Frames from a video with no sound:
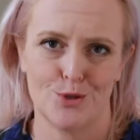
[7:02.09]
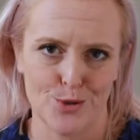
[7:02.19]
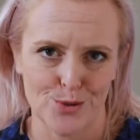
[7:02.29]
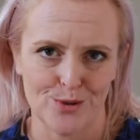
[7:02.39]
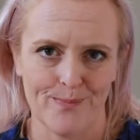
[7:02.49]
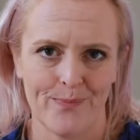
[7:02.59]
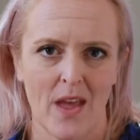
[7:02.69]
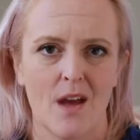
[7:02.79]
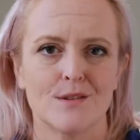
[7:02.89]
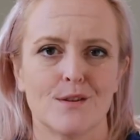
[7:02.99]
tool.
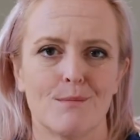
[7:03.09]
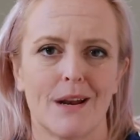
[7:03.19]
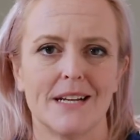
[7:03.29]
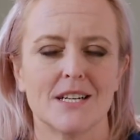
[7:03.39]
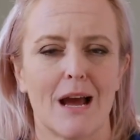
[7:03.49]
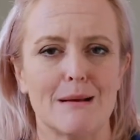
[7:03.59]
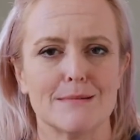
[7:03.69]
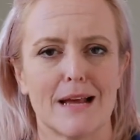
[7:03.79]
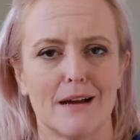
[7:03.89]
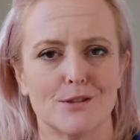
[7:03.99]
So many
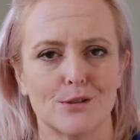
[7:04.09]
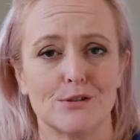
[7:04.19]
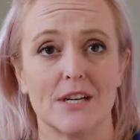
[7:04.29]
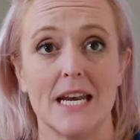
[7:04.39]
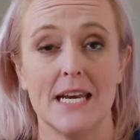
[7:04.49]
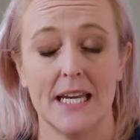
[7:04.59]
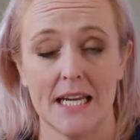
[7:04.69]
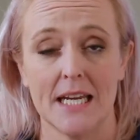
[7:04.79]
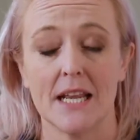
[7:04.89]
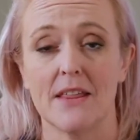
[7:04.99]
times our children
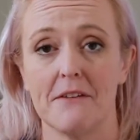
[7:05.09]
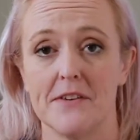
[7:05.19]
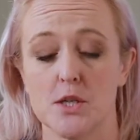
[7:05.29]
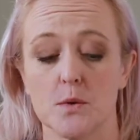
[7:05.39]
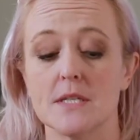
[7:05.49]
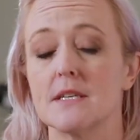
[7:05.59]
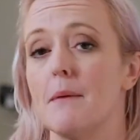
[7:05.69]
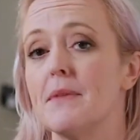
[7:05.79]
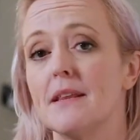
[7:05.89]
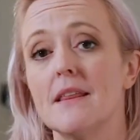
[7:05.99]
need that visual,
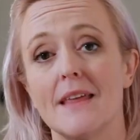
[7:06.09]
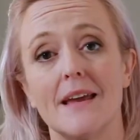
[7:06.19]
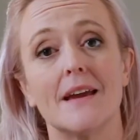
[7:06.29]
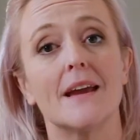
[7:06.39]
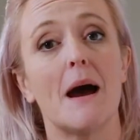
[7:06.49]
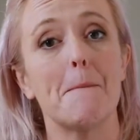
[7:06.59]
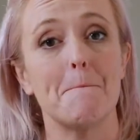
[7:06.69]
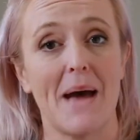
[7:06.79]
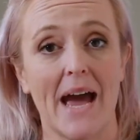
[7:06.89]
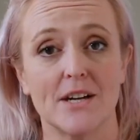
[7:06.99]
something that they can come
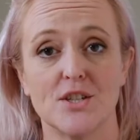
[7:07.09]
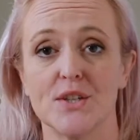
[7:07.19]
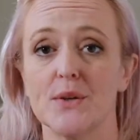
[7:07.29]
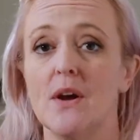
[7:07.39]
back to,